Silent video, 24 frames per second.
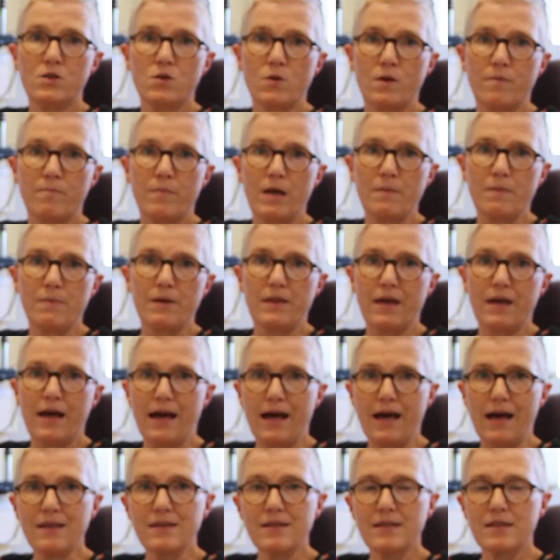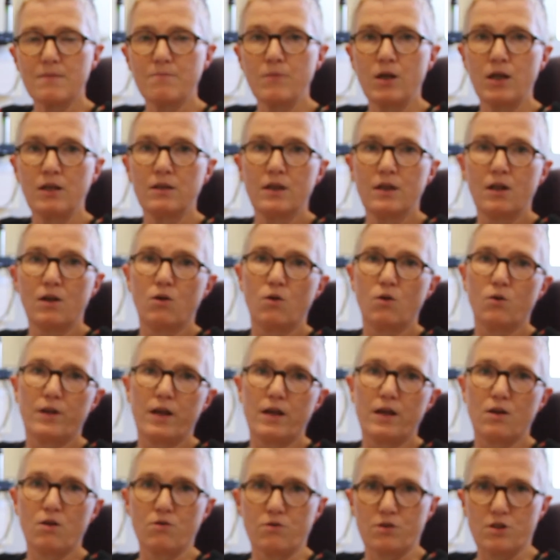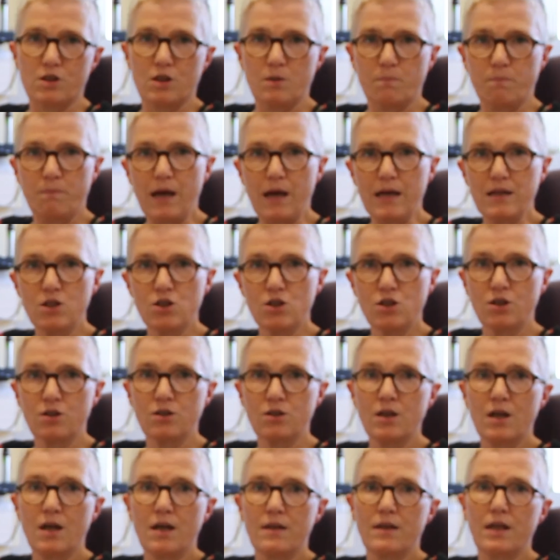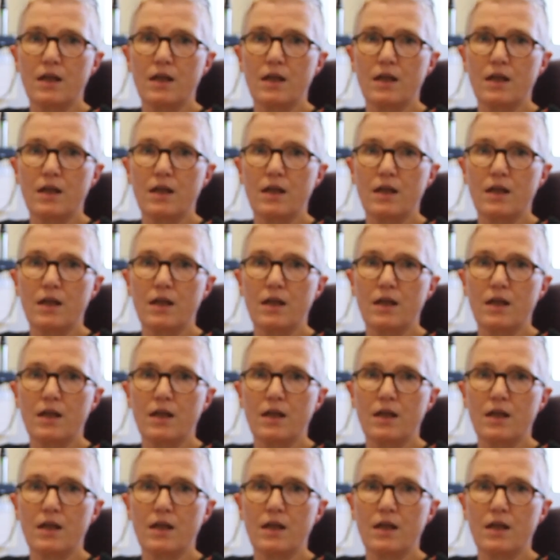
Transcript: So it may be their asthma or their constipation.